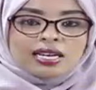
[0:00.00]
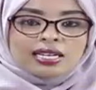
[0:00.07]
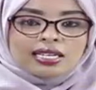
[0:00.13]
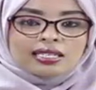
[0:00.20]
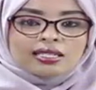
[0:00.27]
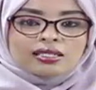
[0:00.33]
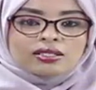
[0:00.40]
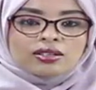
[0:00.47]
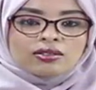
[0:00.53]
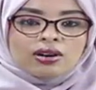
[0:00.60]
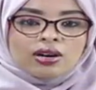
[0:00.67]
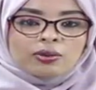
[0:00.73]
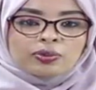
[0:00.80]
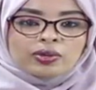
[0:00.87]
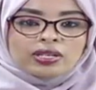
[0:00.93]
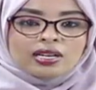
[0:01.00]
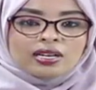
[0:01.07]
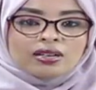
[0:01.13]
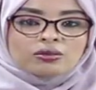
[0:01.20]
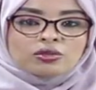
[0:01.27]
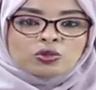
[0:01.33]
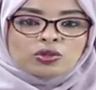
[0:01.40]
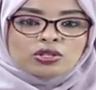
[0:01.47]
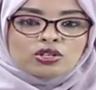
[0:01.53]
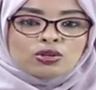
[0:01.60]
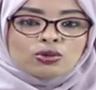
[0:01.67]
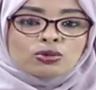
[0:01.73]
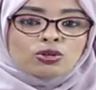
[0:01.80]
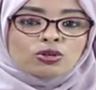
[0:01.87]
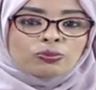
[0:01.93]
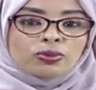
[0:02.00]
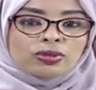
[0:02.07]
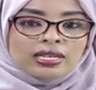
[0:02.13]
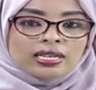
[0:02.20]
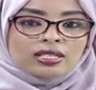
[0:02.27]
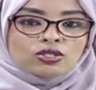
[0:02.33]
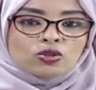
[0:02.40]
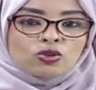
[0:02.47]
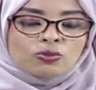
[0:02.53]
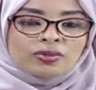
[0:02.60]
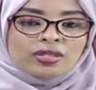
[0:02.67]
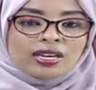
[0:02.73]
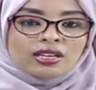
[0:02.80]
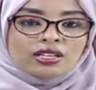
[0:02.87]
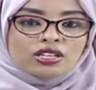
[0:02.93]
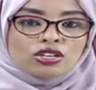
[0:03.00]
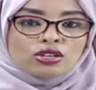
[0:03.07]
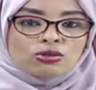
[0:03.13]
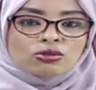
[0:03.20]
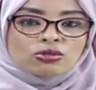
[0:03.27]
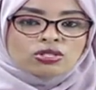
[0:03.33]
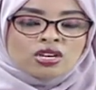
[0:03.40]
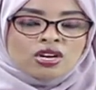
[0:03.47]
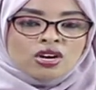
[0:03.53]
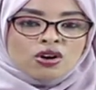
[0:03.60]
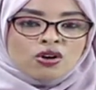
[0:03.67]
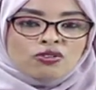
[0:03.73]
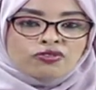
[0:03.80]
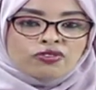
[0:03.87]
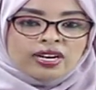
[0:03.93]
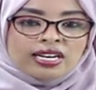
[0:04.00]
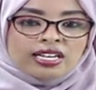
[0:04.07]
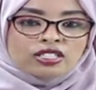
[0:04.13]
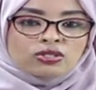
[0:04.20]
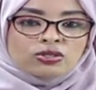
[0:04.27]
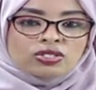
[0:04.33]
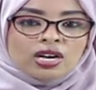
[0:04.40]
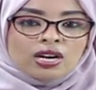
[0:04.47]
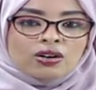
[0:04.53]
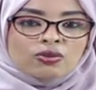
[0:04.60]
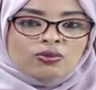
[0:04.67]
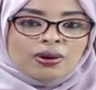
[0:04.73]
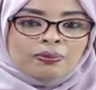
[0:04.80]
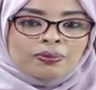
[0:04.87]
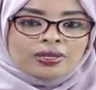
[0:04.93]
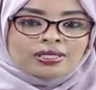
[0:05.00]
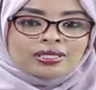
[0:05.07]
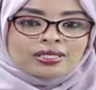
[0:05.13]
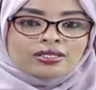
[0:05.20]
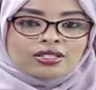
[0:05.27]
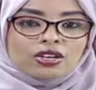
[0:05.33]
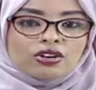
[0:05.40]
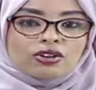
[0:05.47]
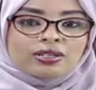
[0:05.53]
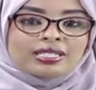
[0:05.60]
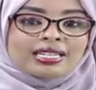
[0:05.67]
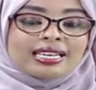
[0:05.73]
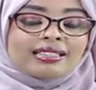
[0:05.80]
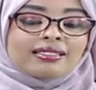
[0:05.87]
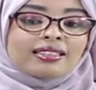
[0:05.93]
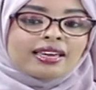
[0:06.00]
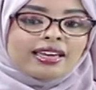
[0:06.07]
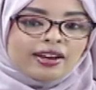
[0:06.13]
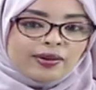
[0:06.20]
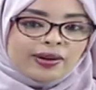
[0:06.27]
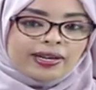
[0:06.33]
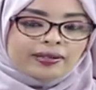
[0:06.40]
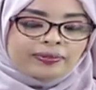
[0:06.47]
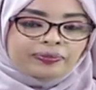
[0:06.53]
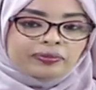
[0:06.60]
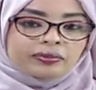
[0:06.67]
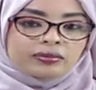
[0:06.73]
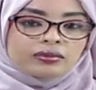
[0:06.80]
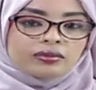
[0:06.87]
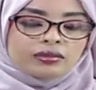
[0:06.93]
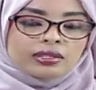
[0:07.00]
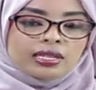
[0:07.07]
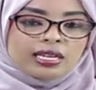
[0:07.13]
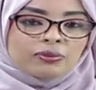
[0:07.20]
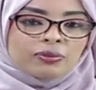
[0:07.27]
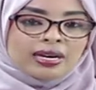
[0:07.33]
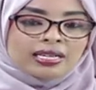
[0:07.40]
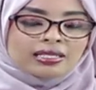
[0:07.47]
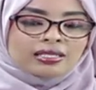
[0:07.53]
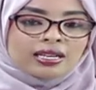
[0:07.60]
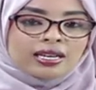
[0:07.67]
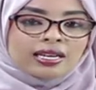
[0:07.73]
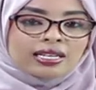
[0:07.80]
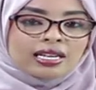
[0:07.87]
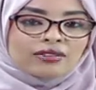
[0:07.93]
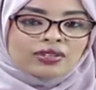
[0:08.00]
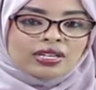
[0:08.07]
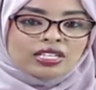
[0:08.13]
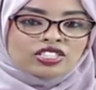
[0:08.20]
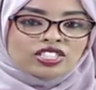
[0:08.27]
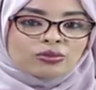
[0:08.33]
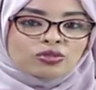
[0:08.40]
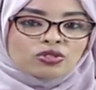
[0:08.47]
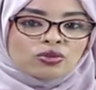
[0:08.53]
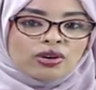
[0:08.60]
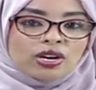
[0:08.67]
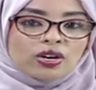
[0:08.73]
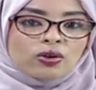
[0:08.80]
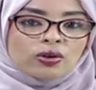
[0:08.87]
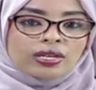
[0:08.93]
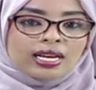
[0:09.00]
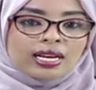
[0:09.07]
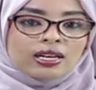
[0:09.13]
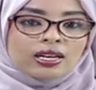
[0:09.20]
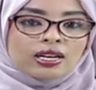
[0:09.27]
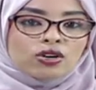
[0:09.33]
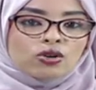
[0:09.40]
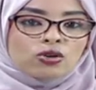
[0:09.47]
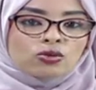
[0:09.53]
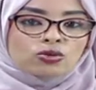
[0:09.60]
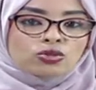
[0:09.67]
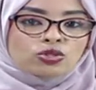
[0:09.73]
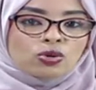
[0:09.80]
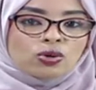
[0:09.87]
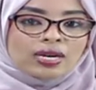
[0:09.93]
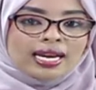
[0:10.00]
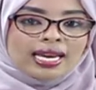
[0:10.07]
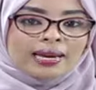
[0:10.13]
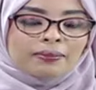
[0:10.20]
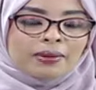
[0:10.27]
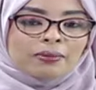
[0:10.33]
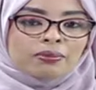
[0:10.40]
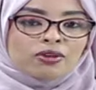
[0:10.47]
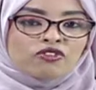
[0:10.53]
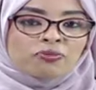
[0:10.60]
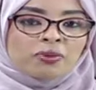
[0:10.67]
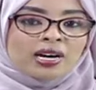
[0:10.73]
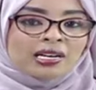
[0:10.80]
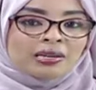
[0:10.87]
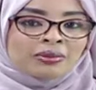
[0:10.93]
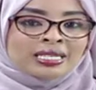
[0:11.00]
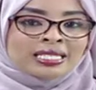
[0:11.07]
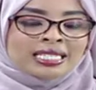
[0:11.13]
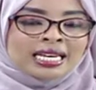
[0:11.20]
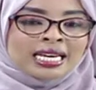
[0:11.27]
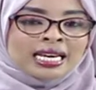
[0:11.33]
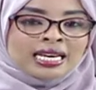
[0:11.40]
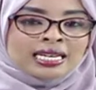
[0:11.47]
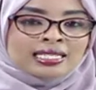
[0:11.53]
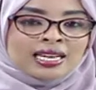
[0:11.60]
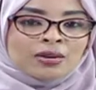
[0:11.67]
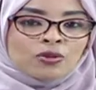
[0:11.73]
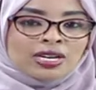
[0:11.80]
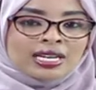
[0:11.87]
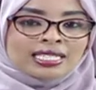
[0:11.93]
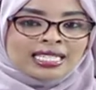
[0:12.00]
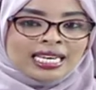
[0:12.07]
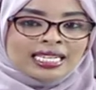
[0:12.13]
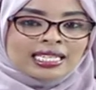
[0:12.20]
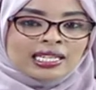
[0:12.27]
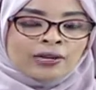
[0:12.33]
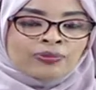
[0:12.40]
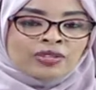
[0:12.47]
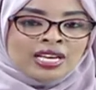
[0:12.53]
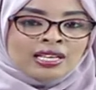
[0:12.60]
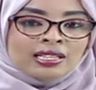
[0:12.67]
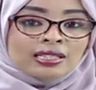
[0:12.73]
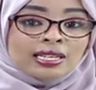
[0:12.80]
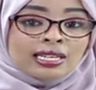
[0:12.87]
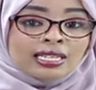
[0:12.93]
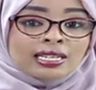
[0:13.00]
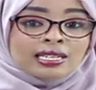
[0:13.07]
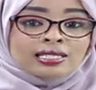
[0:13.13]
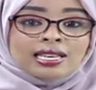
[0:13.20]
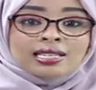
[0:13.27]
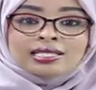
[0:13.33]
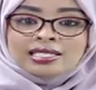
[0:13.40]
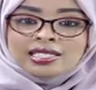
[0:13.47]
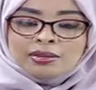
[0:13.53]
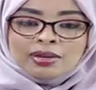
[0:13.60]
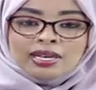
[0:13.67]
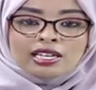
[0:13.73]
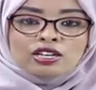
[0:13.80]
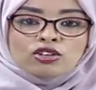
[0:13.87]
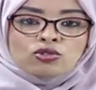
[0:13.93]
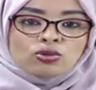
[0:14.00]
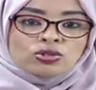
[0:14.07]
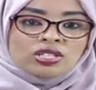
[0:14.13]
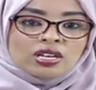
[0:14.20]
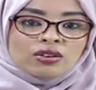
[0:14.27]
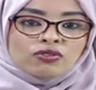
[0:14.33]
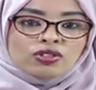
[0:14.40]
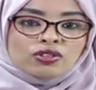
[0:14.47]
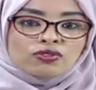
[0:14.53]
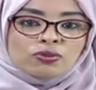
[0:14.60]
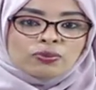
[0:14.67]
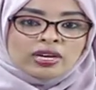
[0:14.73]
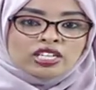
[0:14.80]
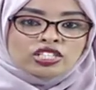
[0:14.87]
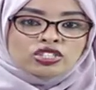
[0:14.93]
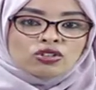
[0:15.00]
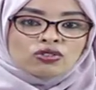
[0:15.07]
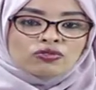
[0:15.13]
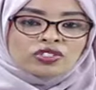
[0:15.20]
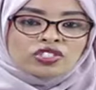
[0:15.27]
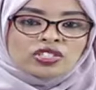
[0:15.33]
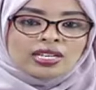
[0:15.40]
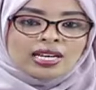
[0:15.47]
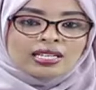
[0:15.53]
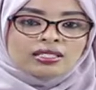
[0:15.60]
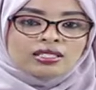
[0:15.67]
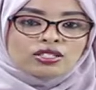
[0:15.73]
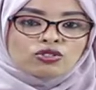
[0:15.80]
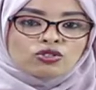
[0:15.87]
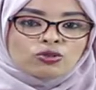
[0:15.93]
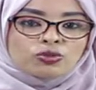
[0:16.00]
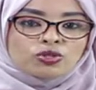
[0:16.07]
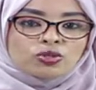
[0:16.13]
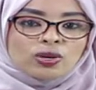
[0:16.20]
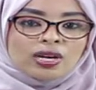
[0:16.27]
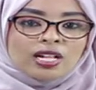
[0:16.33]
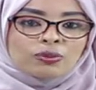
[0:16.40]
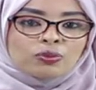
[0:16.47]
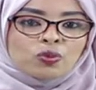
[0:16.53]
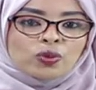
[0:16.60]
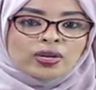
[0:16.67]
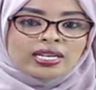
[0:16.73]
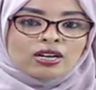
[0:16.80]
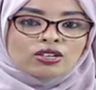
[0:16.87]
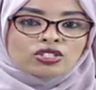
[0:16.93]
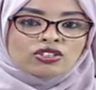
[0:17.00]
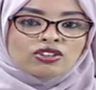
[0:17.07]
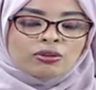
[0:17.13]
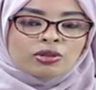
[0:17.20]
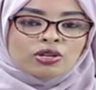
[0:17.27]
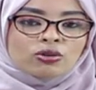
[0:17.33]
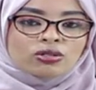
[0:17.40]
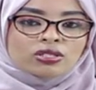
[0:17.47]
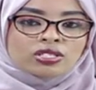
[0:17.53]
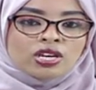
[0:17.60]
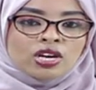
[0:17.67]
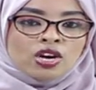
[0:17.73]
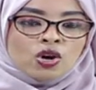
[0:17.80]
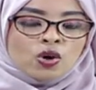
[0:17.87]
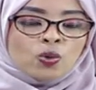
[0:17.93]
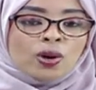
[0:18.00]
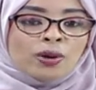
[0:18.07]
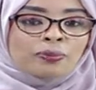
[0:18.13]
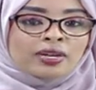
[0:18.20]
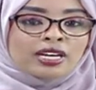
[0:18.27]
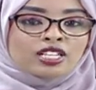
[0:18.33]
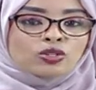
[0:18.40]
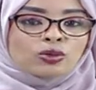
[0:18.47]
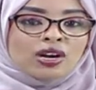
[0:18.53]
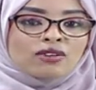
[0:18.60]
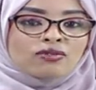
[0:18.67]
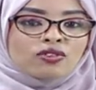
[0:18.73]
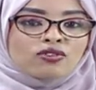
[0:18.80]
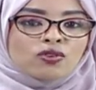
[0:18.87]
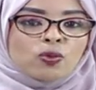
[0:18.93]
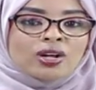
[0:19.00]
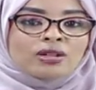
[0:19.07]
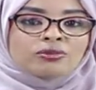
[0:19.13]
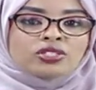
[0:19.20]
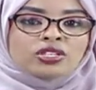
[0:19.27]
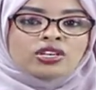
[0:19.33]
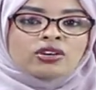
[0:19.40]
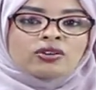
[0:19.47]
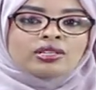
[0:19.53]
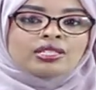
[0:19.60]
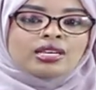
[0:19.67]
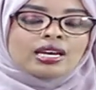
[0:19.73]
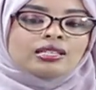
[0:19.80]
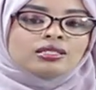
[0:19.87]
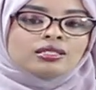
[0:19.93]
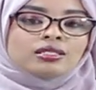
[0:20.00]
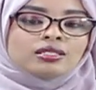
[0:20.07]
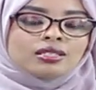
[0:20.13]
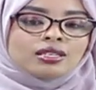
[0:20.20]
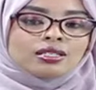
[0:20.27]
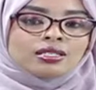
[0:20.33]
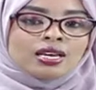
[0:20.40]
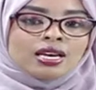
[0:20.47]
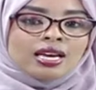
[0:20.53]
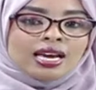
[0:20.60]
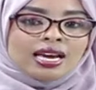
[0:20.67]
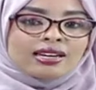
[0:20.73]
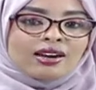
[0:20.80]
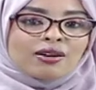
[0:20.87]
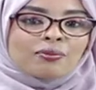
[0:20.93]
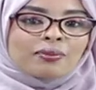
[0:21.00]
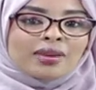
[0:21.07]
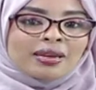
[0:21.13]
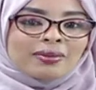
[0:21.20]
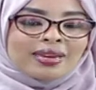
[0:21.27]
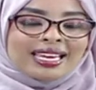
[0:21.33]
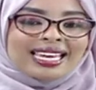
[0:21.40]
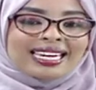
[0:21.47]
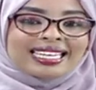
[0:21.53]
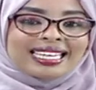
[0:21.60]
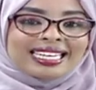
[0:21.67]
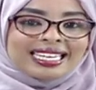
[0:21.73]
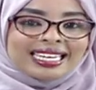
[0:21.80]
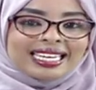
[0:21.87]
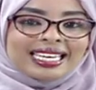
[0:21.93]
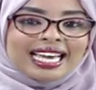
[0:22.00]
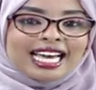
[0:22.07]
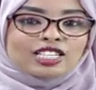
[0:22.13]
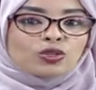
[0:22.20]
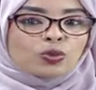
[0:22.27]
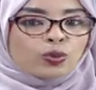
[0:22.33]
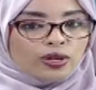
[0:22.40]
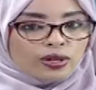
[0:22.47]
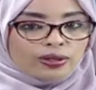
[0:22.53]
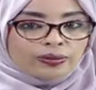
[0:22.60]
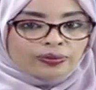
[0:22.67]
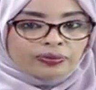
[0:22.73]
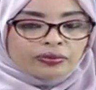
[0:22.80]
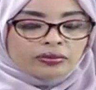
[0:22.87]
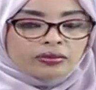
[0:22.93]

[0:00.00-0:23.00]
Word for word: Their leaders are up in arms with the local police, whom they accuse of failing to tackle rampant insecurity in the area. Led by Siaya Governor James Orengo and Alego Usonga Member of Parliament Samuel Atandi, the leaders are seemingly rooting for the formation of vigilante groups to help weed out criminals who appear to have overwhelmed security agencies and are maiming and killing at will.